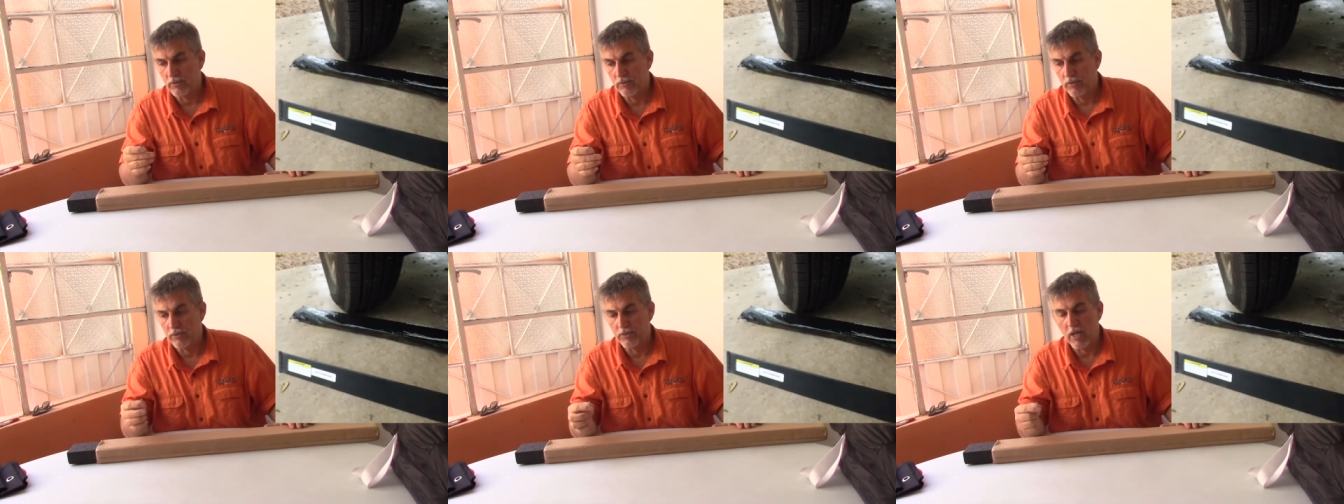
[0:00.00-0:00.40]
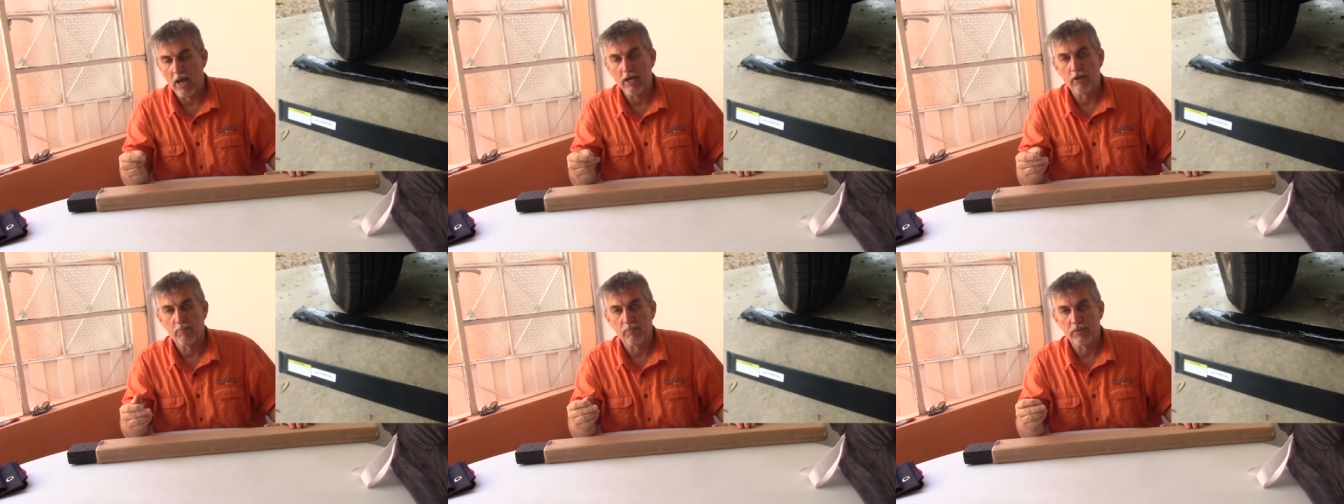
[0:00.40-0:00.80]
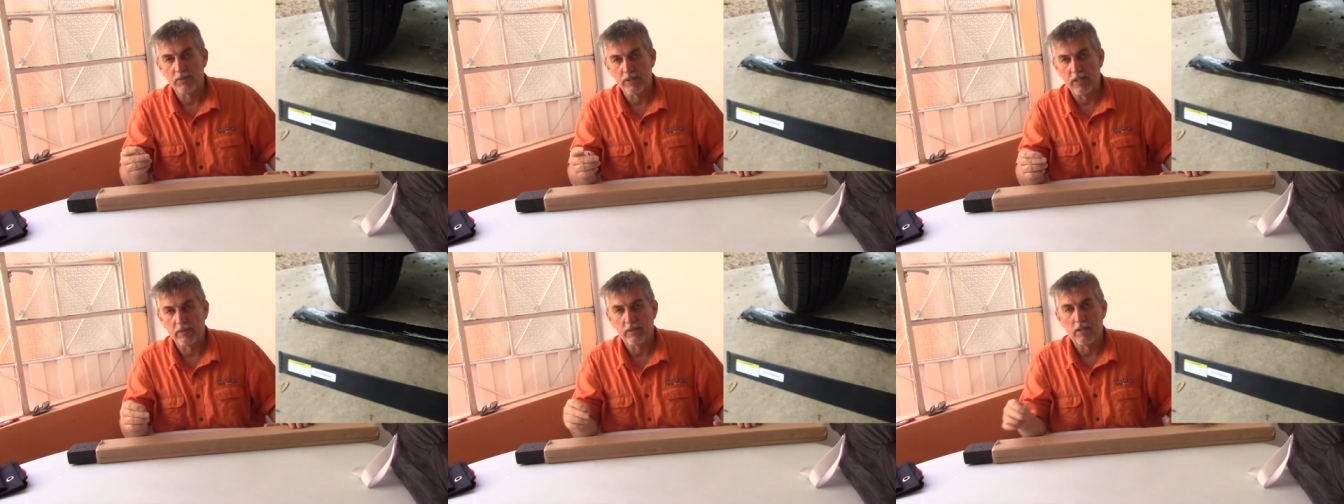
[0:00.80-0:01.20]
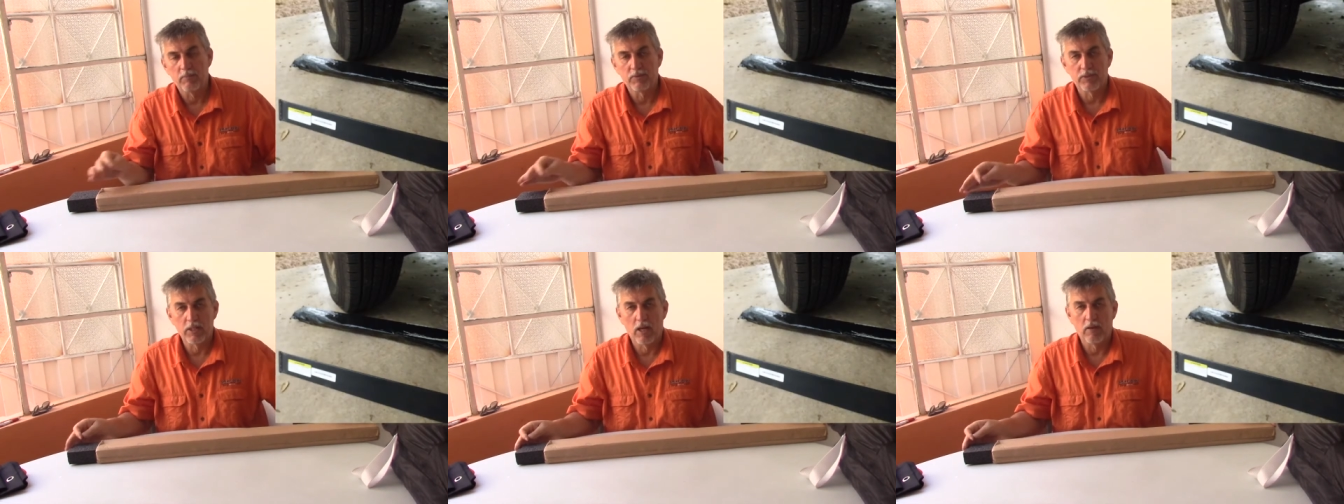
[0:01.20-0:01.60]
are designed to present
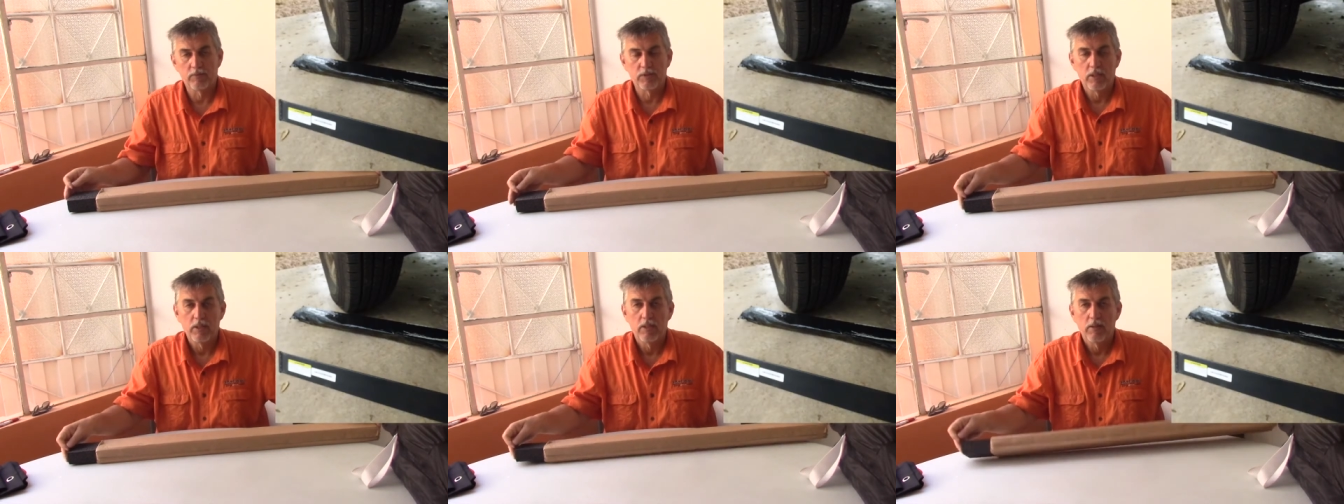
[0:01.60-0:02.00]
themselves